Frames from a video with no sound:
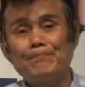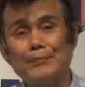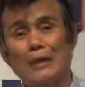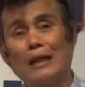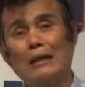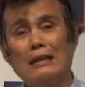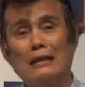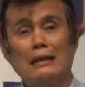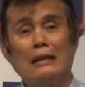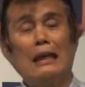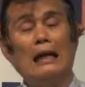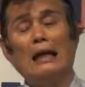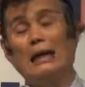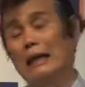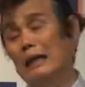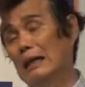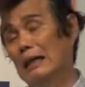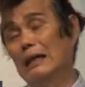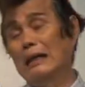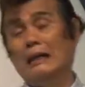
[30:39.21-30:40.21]
I,
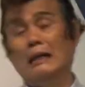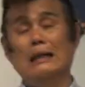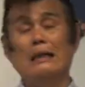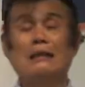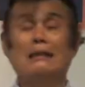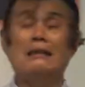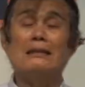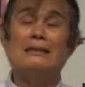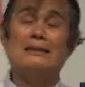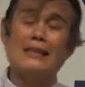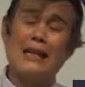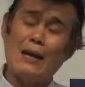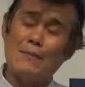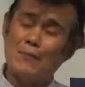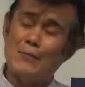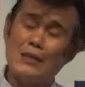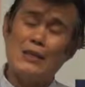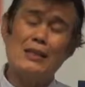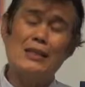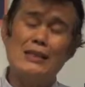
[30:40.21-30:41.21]
I, I'm gonna
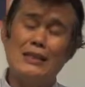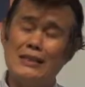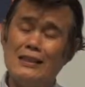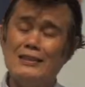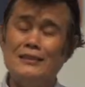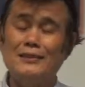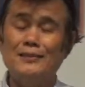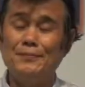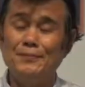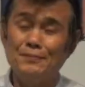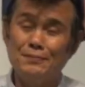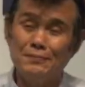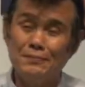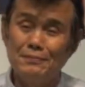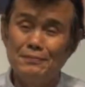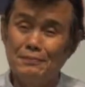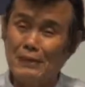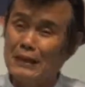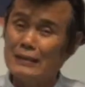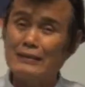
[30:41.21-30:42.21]
stop here,
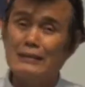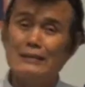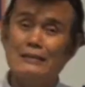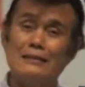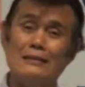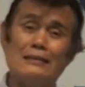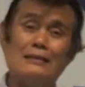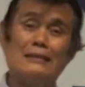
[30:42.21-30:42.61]
but